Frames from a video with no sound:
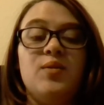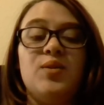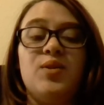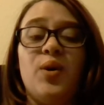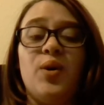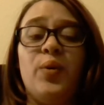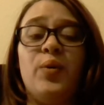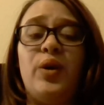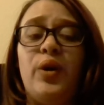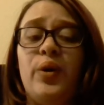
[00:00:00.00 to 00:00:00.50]

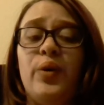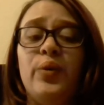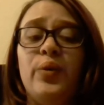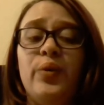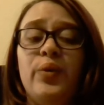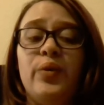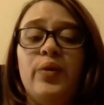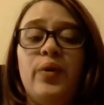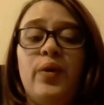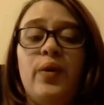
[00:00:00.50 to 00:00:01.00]
Don't
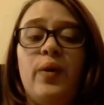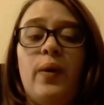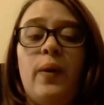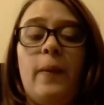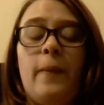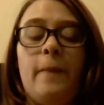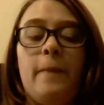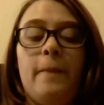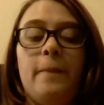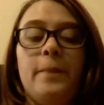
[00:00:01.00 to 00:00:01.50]
you?
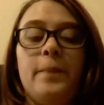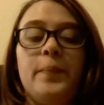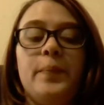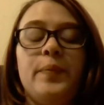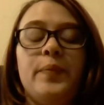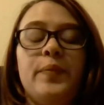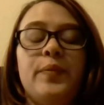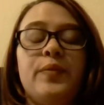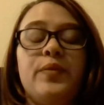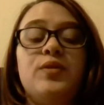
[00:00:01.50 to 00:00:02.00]

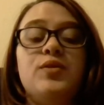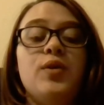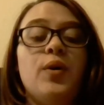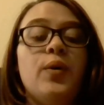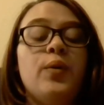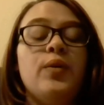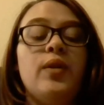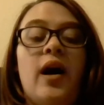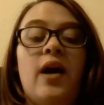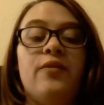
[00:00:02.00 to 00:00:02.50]

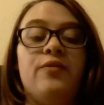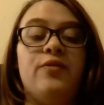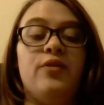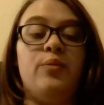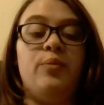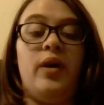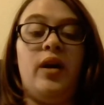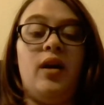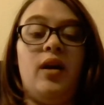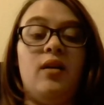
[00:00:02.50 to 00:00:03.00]
Don't laugh at
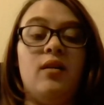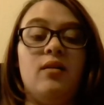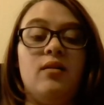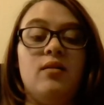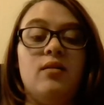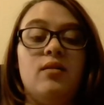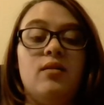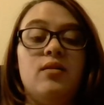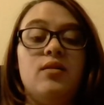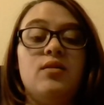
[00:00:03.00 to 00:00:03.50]
me.
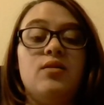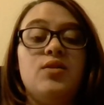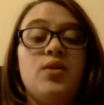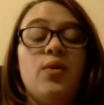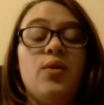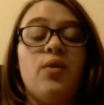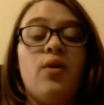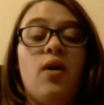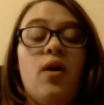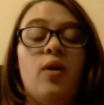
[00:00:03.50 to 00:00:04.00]

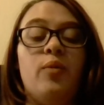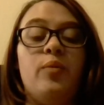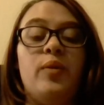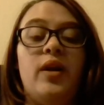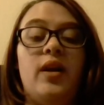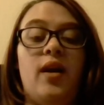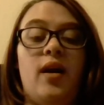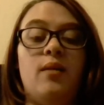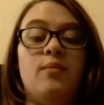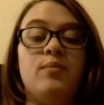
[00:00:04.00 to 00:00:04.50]
Don't call me
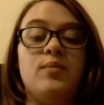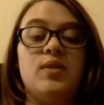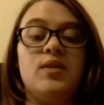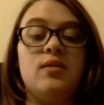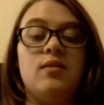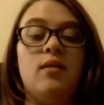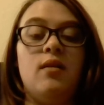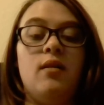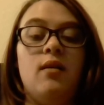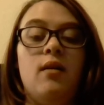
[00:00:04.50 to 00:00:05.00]

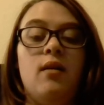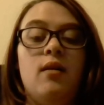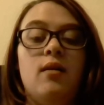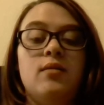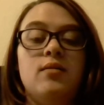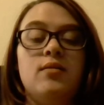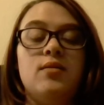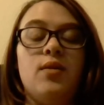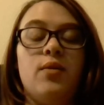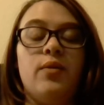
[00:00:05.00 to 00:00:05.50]
names.
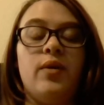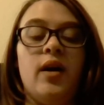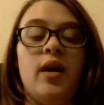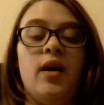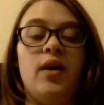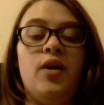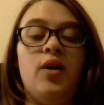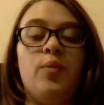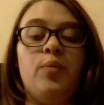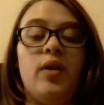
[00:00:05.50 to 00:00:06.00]
Don't
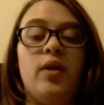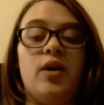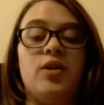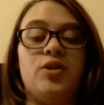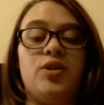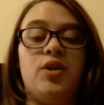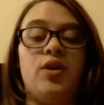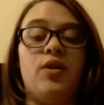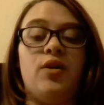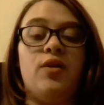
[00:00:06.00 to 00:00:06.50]
get your
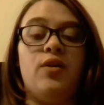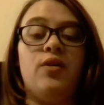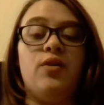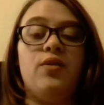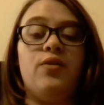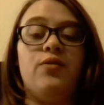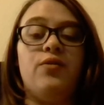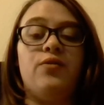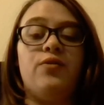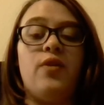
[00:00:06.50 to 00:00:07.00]
pleasure
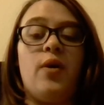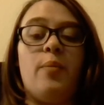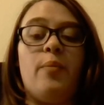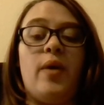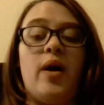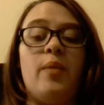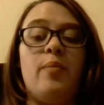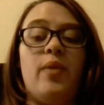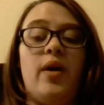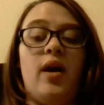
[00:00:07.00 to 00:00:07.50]
from
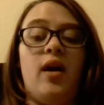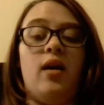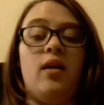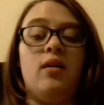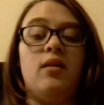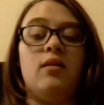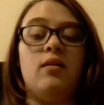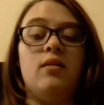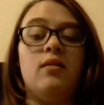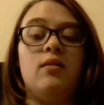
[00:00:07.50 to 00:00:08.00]
my
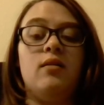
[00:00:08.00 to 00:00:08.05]
pain.